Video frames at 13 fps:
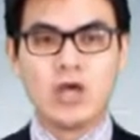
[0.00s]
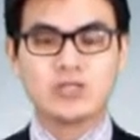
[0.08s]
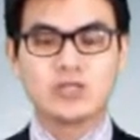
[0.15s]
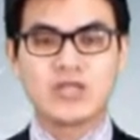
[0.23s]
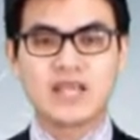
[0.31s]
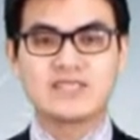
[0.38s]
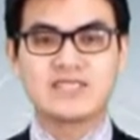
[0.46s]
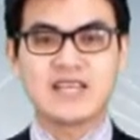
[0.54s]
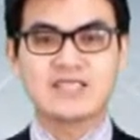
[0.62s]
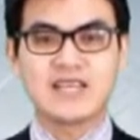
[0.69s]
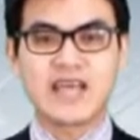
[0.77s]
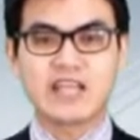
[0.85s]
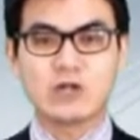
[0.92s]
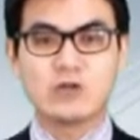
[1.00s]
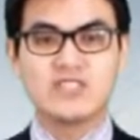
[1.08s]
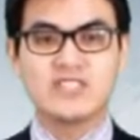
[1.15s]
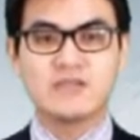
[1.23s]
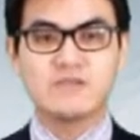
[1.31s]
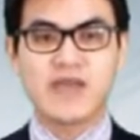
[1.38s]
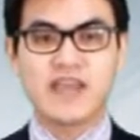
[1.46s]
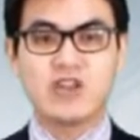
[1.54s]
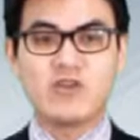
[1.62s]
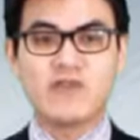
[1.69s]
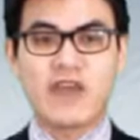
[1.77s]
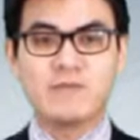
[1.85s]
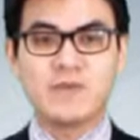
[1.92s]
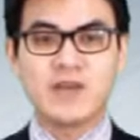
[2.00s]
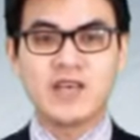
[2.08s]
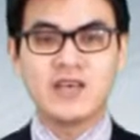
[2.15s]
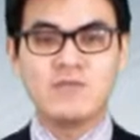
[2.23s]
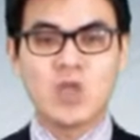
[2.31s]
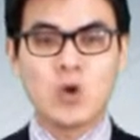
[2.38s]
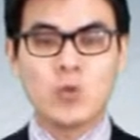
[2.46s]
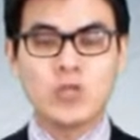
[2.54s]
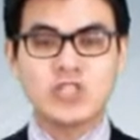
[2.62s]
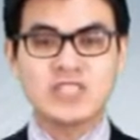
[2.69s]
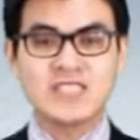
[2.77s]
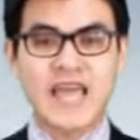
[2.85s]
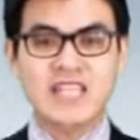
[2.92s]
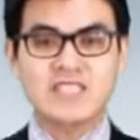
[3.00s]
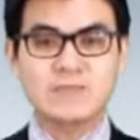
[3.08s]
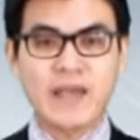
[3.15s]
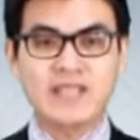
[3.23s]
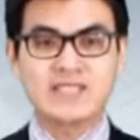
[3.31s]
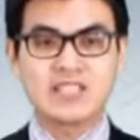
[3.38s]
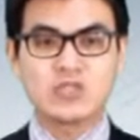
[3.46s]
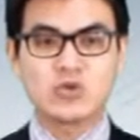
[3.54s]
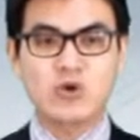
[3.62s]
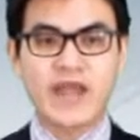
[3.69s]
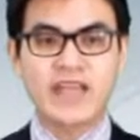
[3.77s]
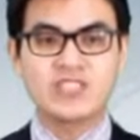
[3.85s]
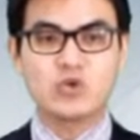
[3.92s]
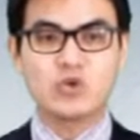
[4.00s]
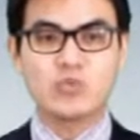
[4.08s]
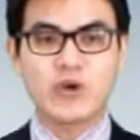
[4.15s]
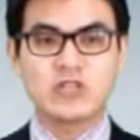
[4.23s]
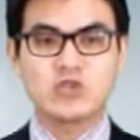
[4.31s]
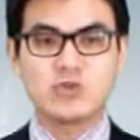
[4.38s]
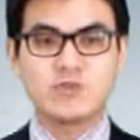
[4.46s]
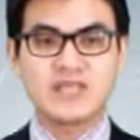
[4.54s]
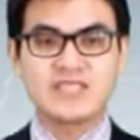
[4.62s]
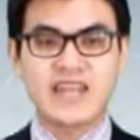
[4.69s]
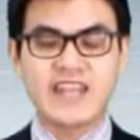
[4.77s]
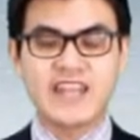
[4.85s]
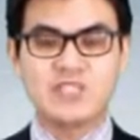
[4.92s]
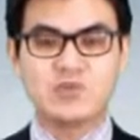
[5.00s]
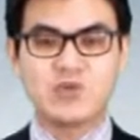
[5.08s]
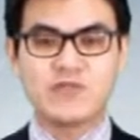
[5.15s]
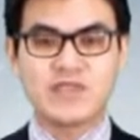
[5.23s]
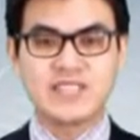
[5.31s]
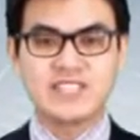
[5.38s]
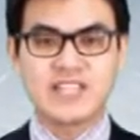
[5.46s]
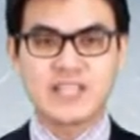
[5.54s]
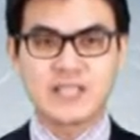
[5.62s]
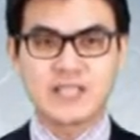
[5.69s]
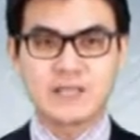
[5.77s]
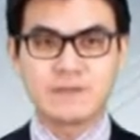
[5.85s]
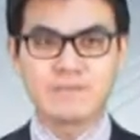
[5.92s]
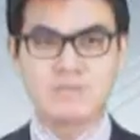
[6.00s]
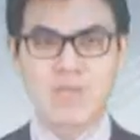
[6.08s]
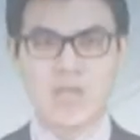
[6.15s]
Today's data includes CPI in November, which is expected to rise 2.2% as previously.